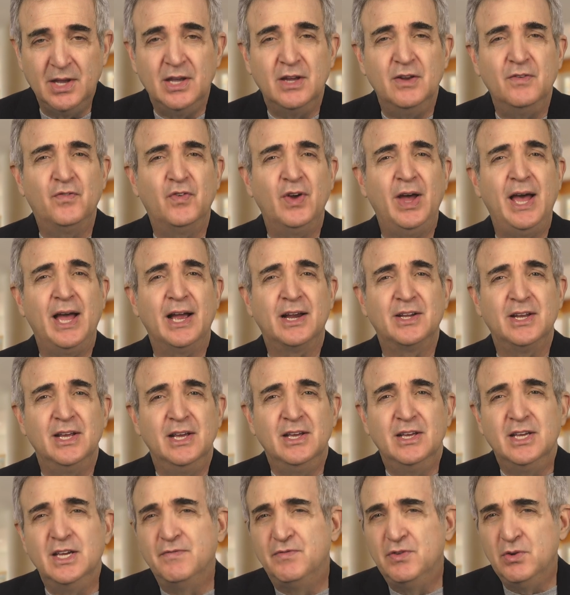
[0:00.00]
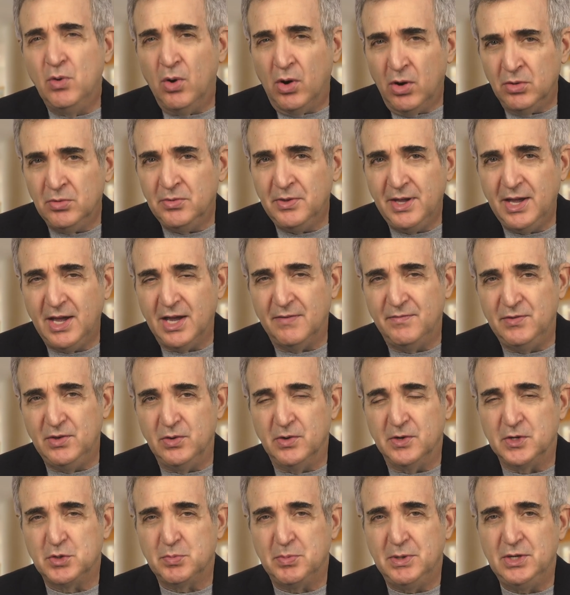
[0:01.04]
In fact, if you only have
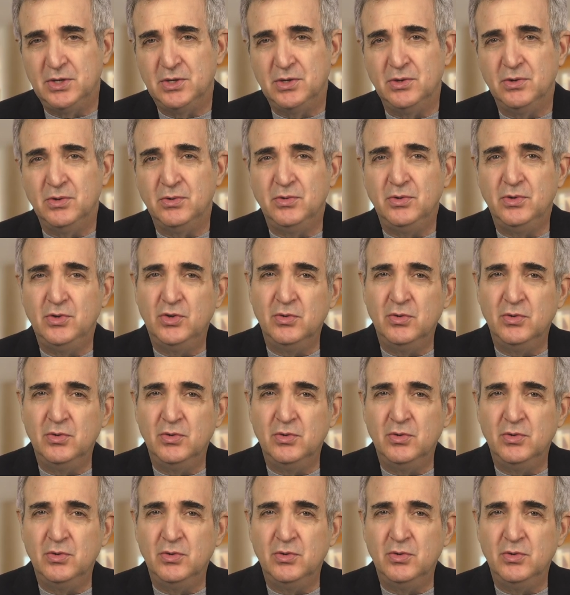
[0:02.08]
USB 2,